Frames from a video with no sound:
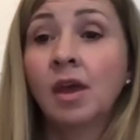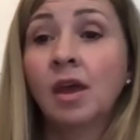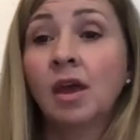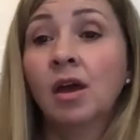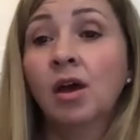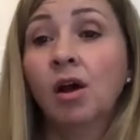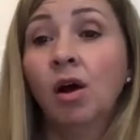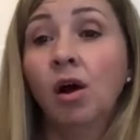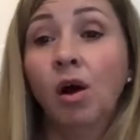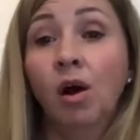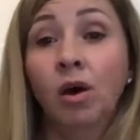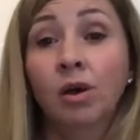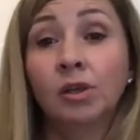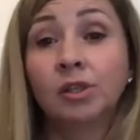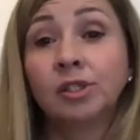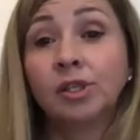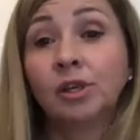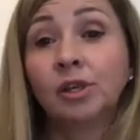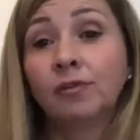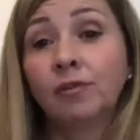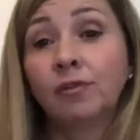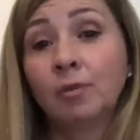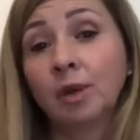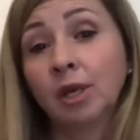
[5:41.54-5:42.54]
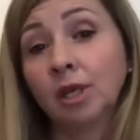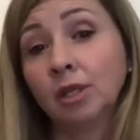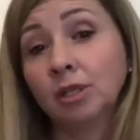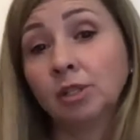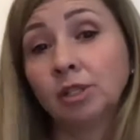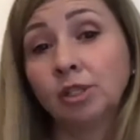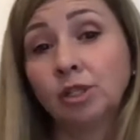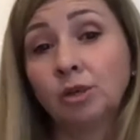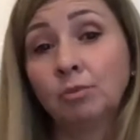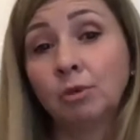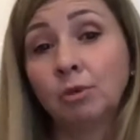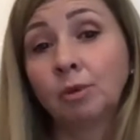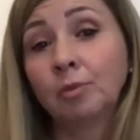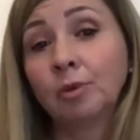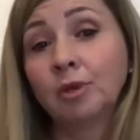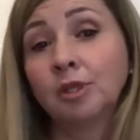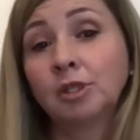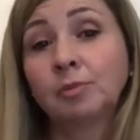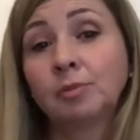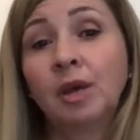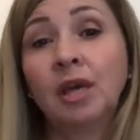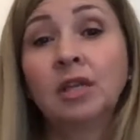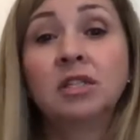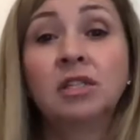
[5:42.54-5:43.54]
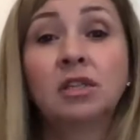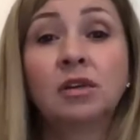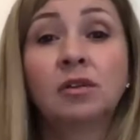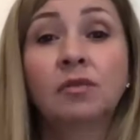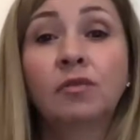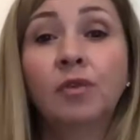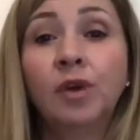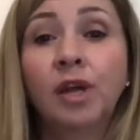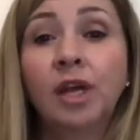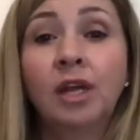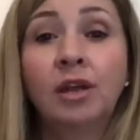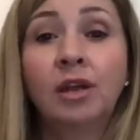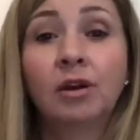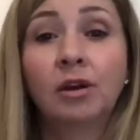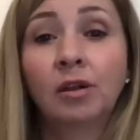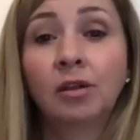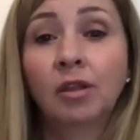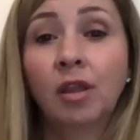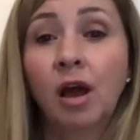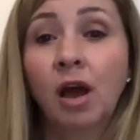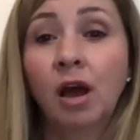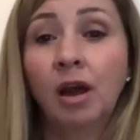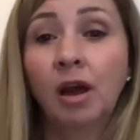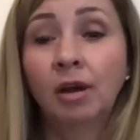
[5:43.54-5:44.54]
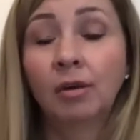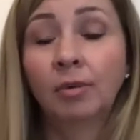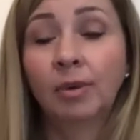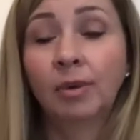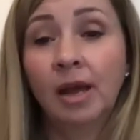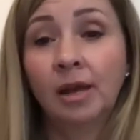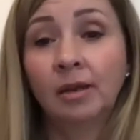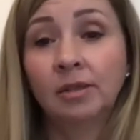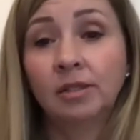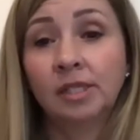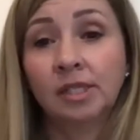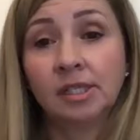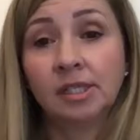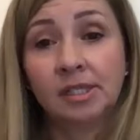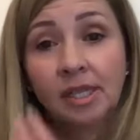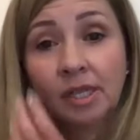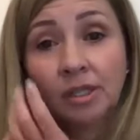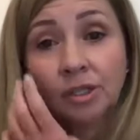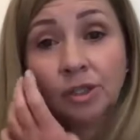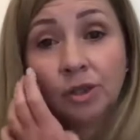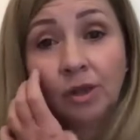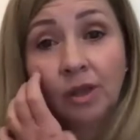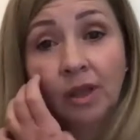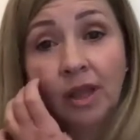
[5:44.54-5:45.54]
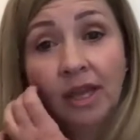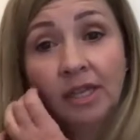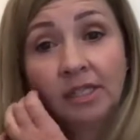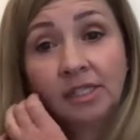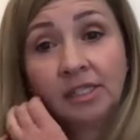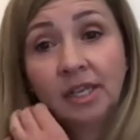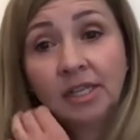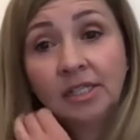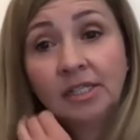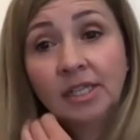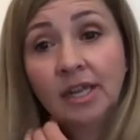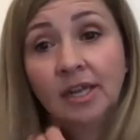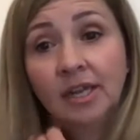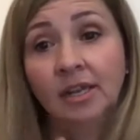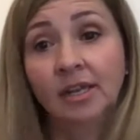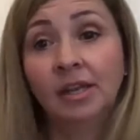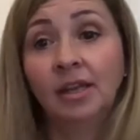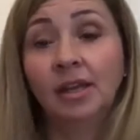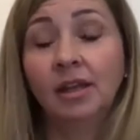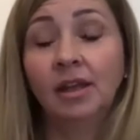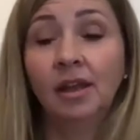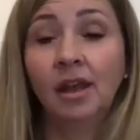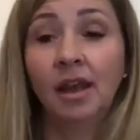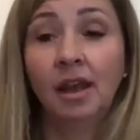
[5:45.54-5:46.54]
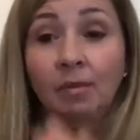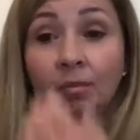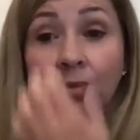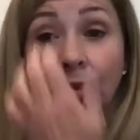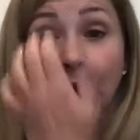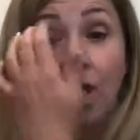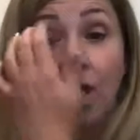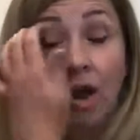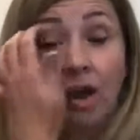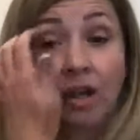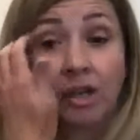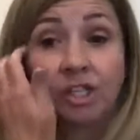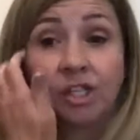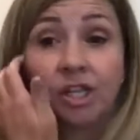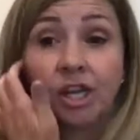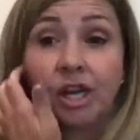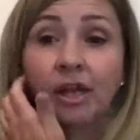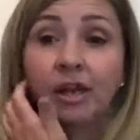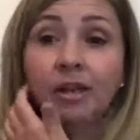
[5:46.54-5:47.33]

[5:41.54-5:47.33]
Also, from a consumer perspective, we hear a lot around decentralized identity and blockchain.